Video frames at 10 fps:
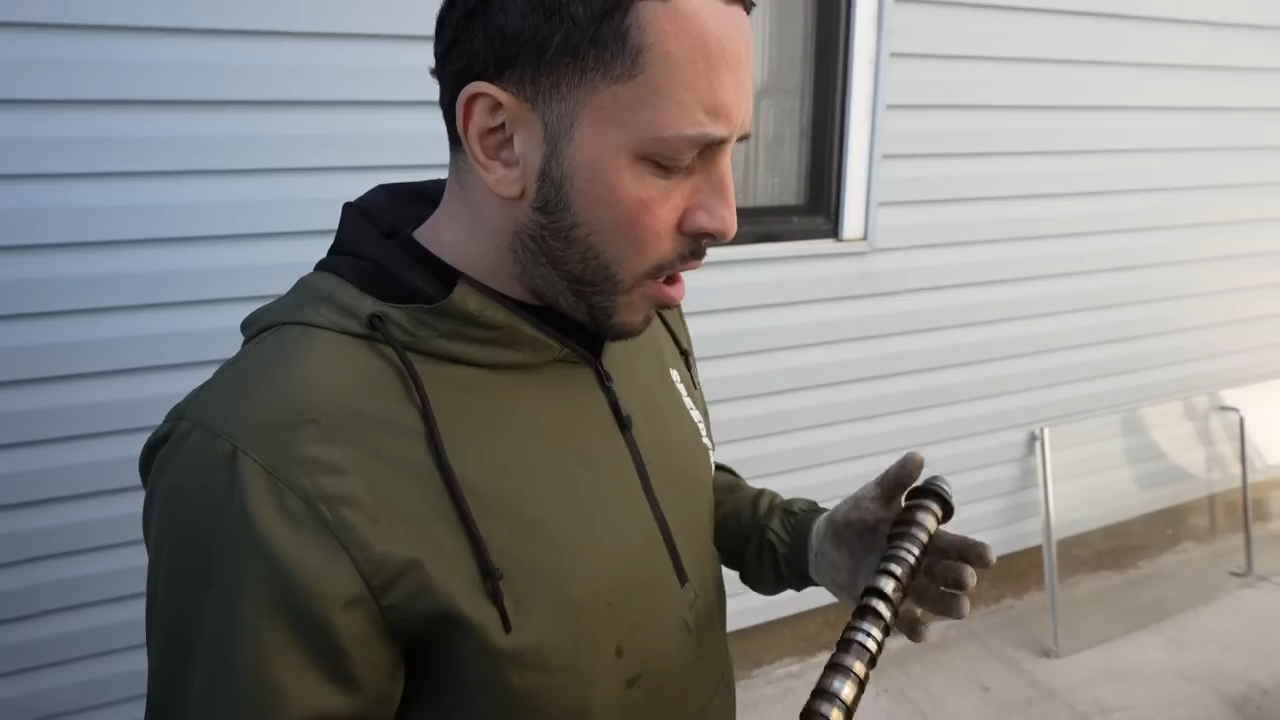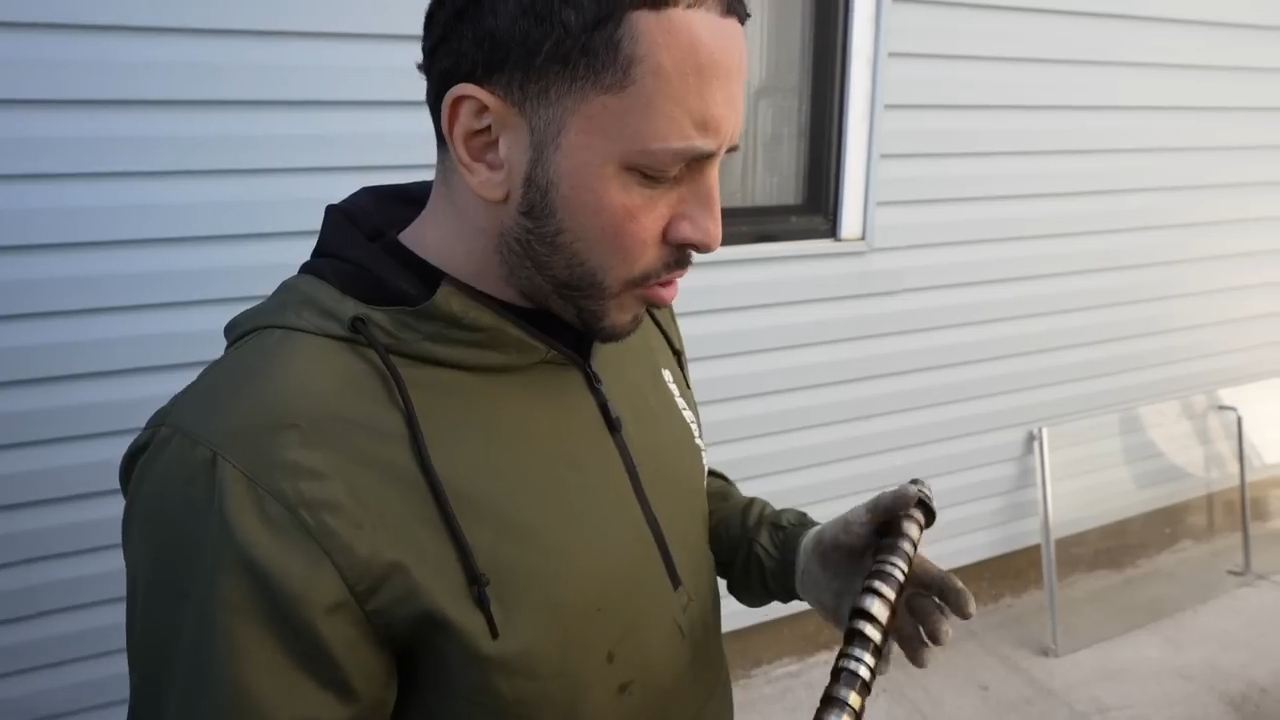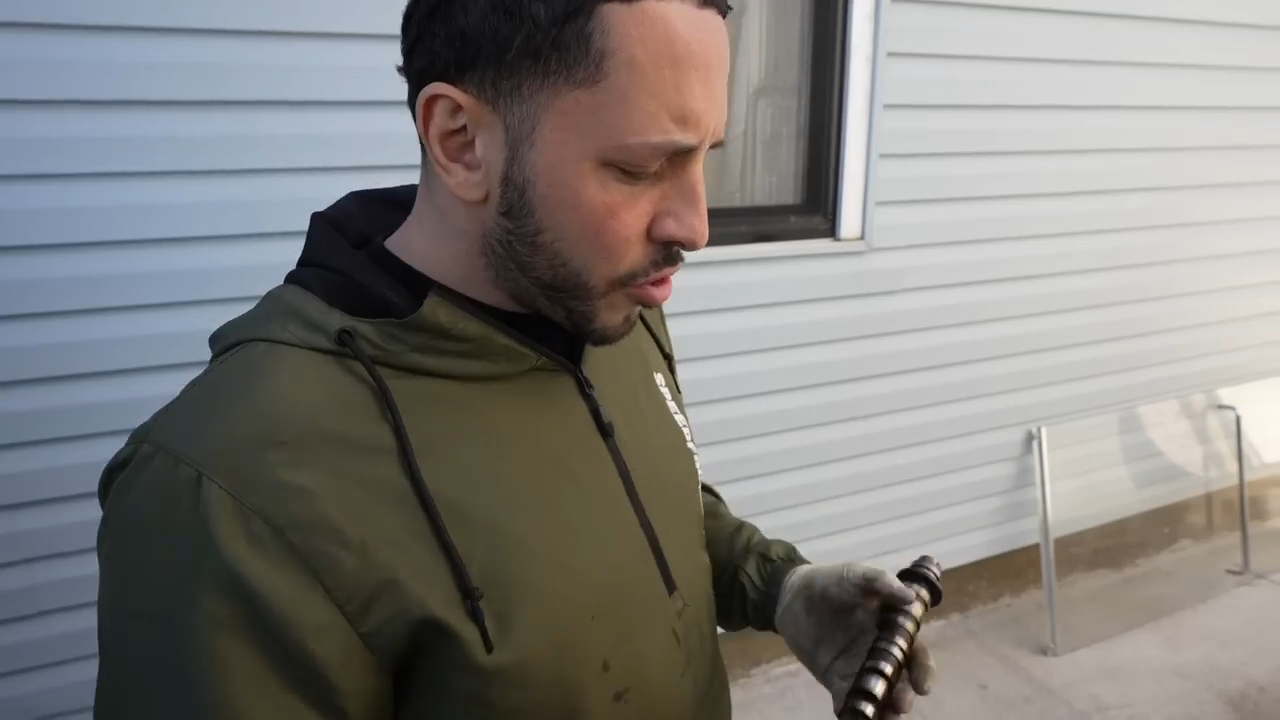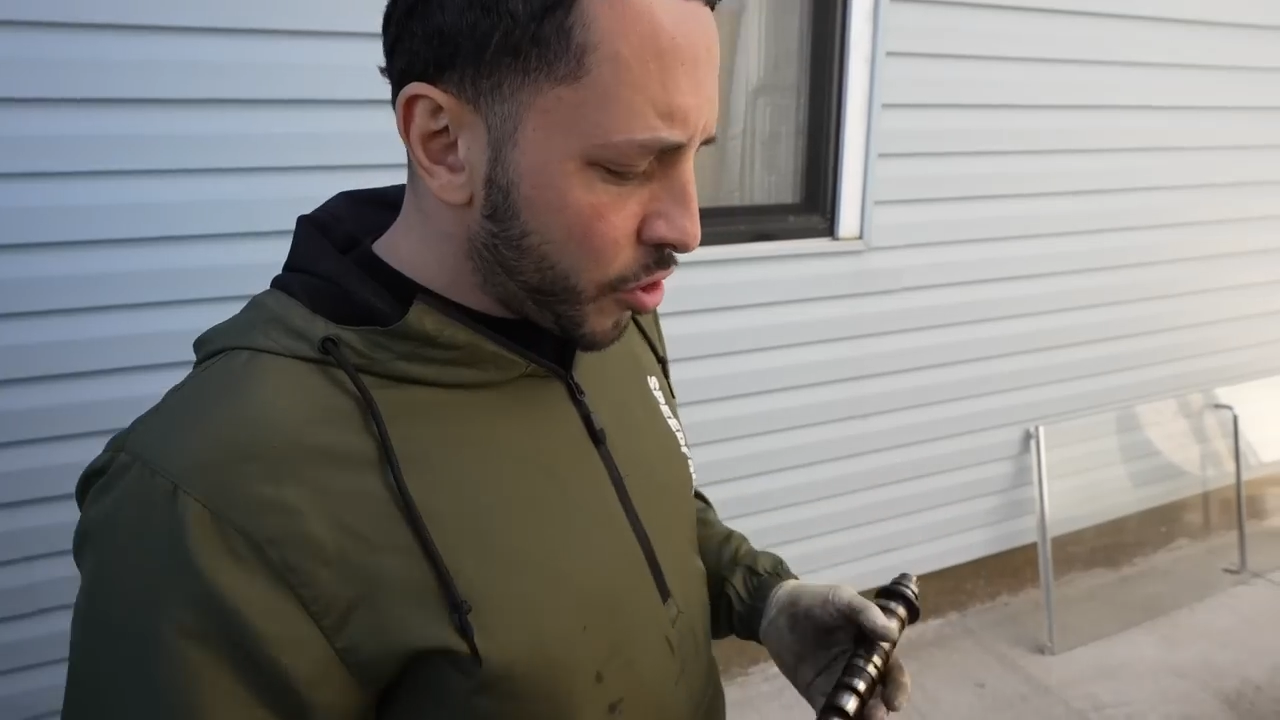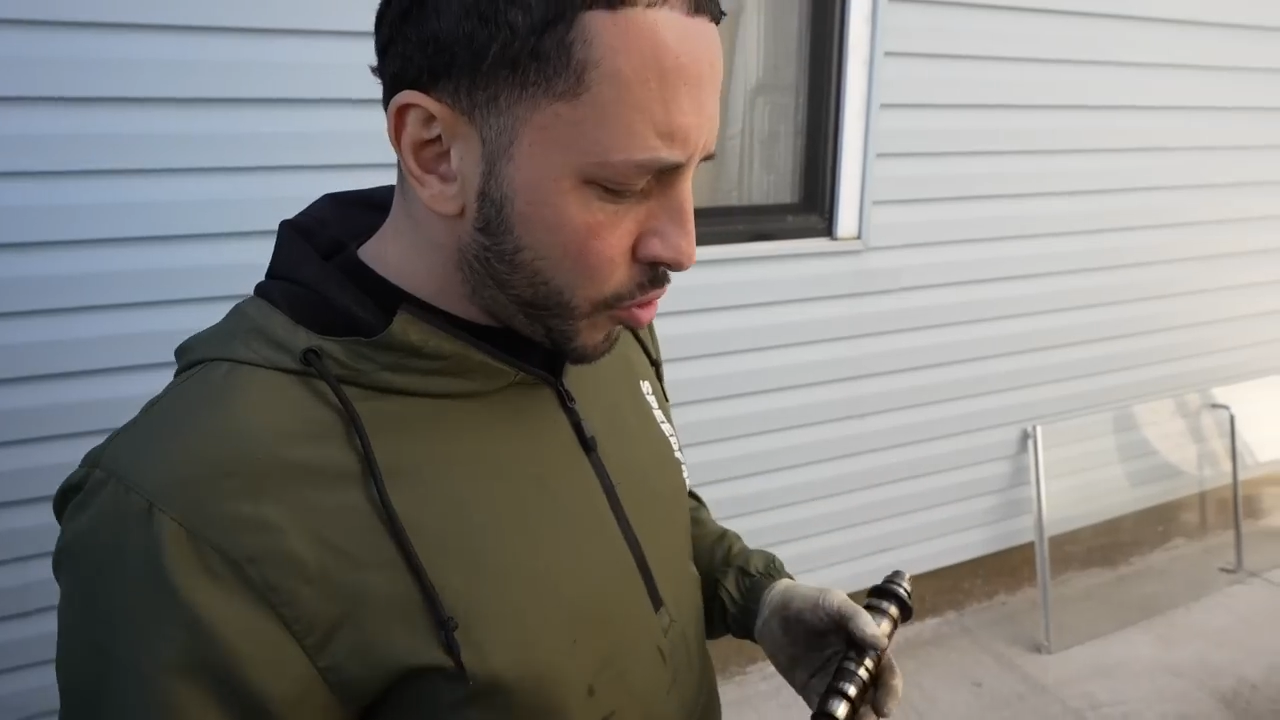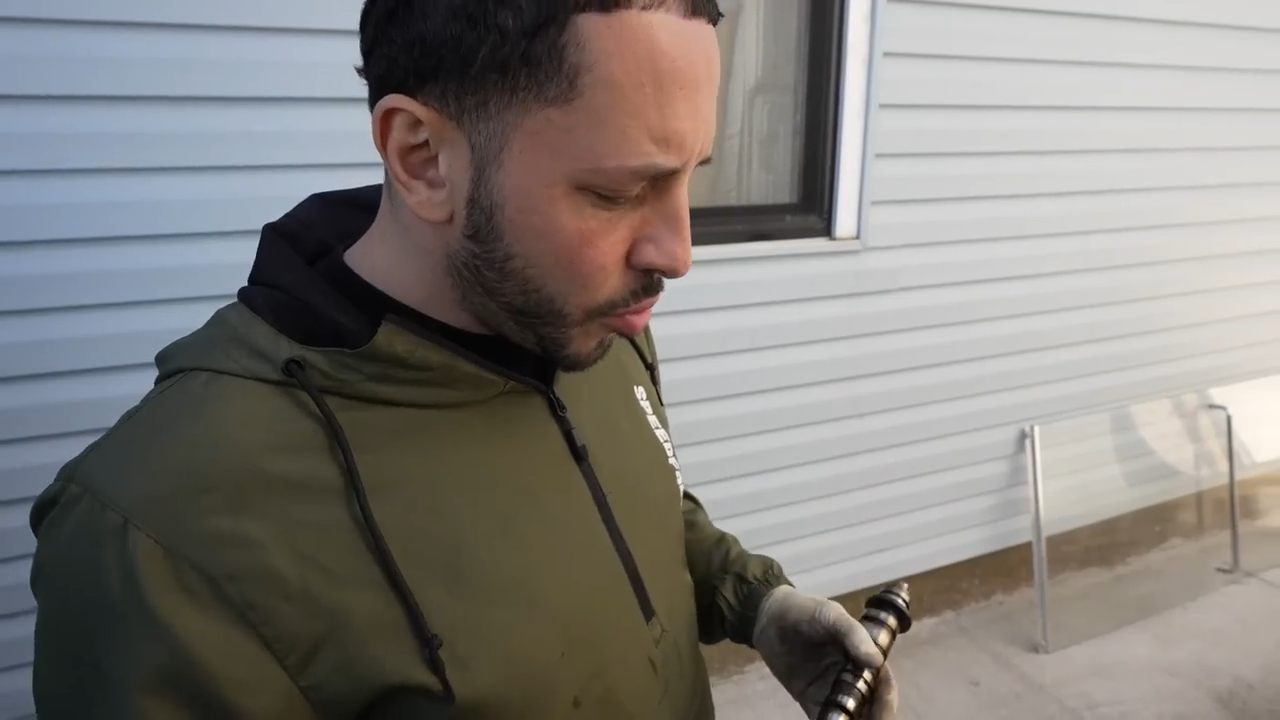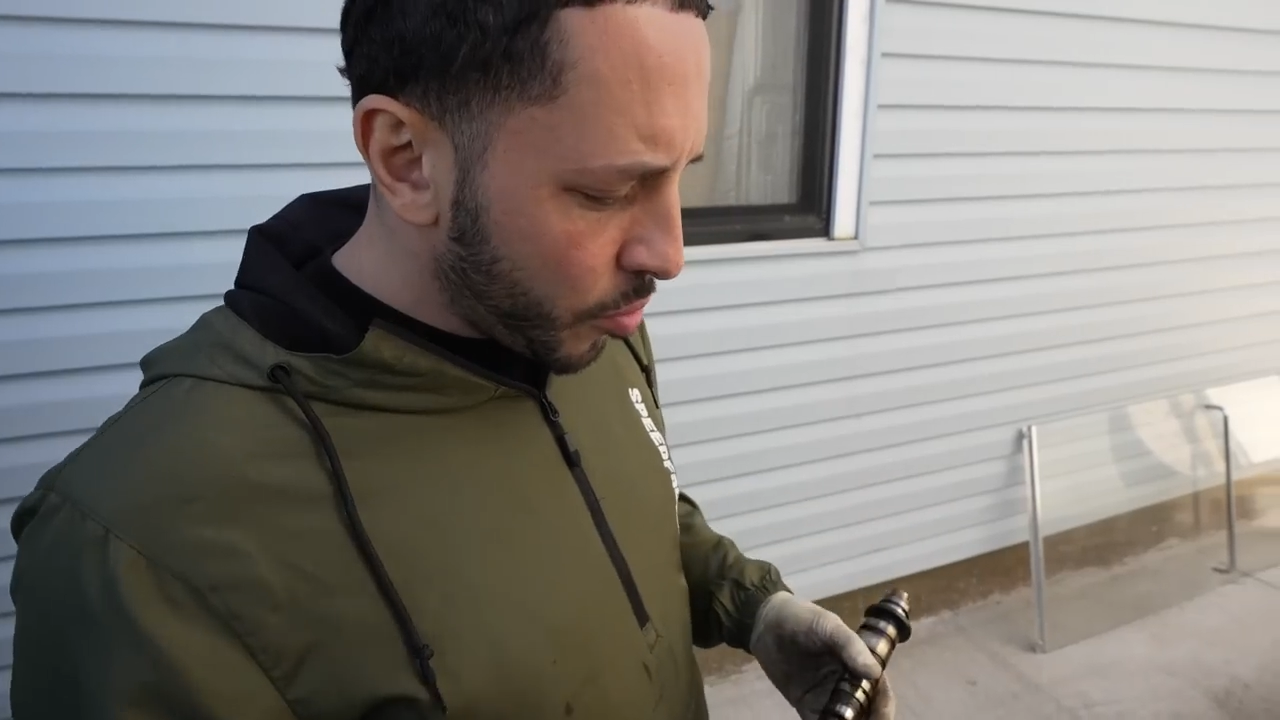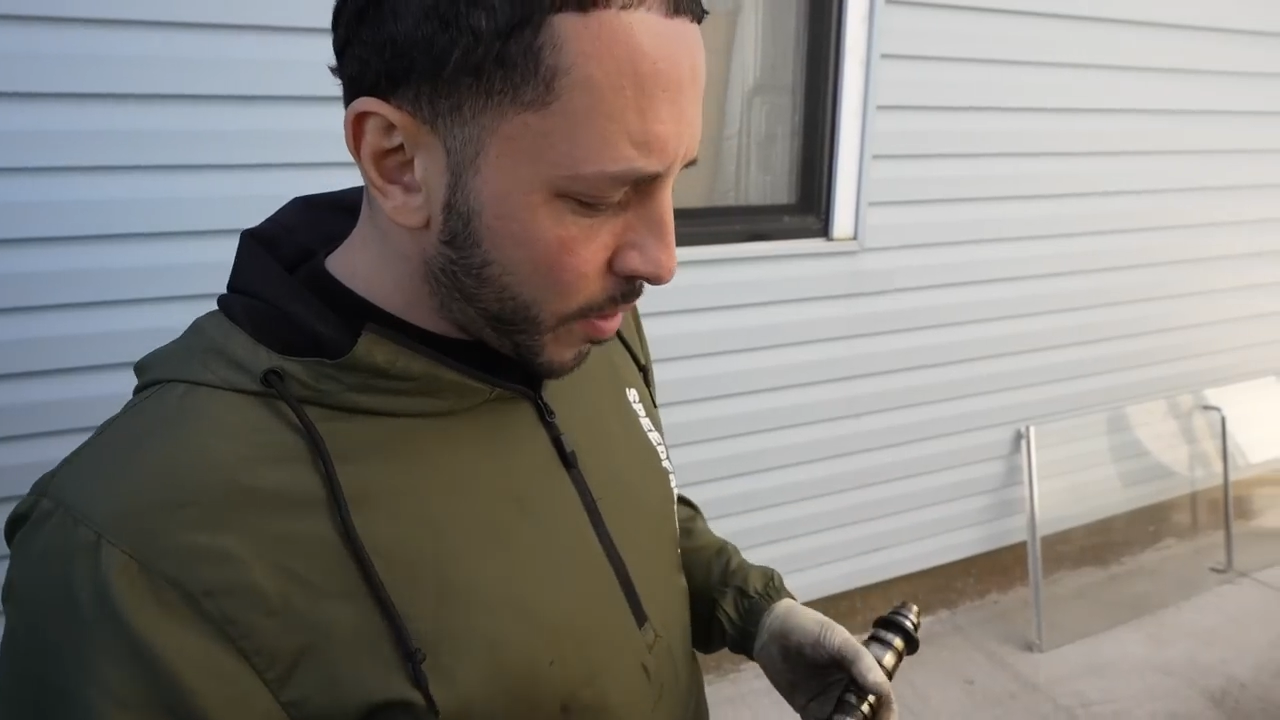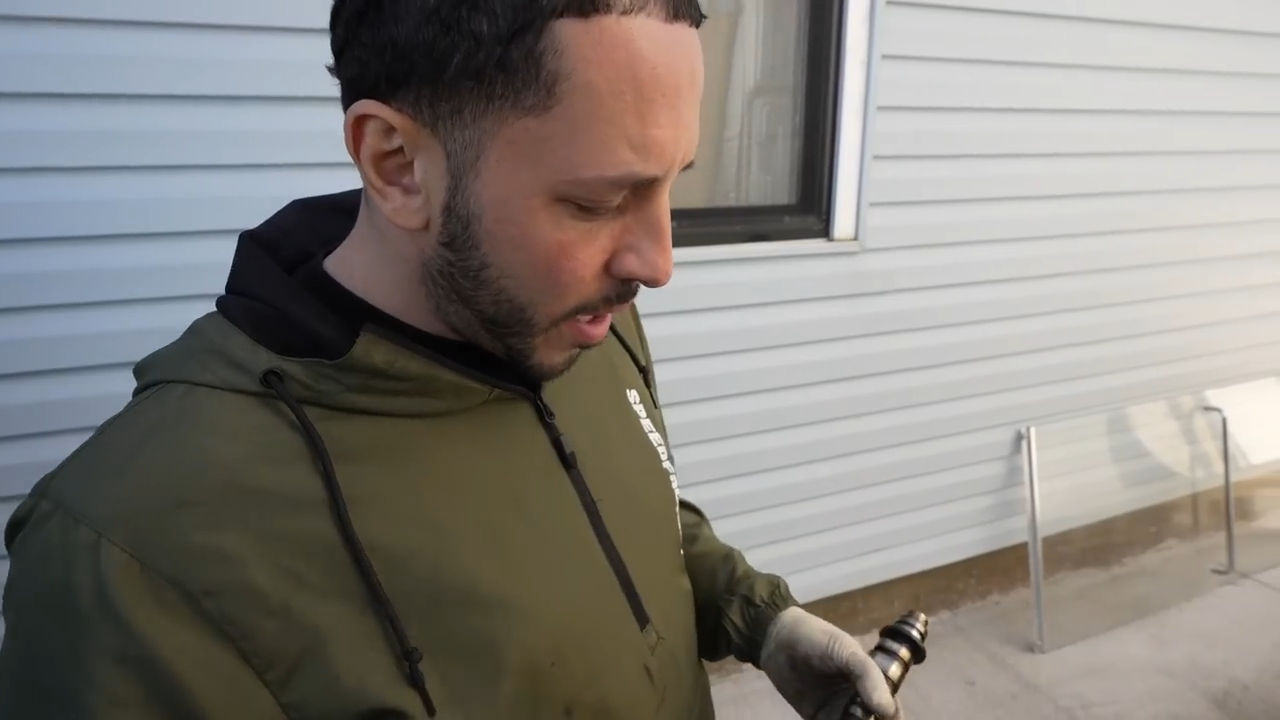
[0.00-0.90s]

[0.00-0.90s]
R32